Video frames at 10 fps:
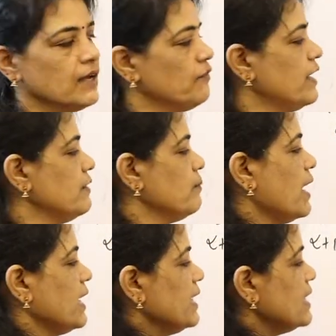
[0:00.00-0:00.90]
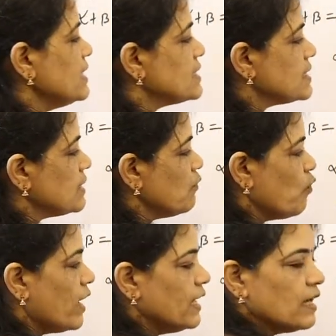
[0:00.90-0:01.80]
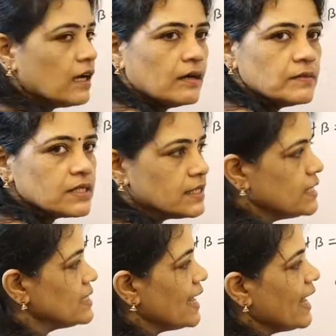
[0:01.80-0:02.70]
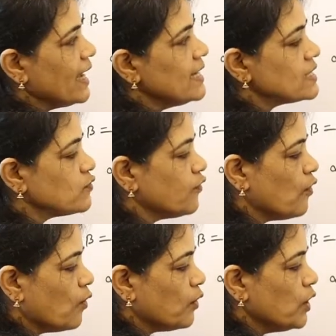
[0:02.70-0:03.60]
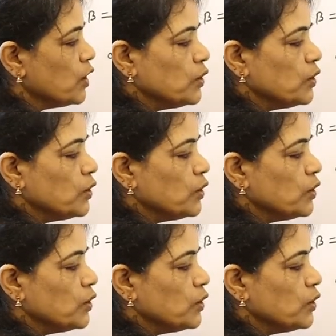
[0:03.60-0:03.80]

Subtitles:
When minus 1 comes, since a is 4,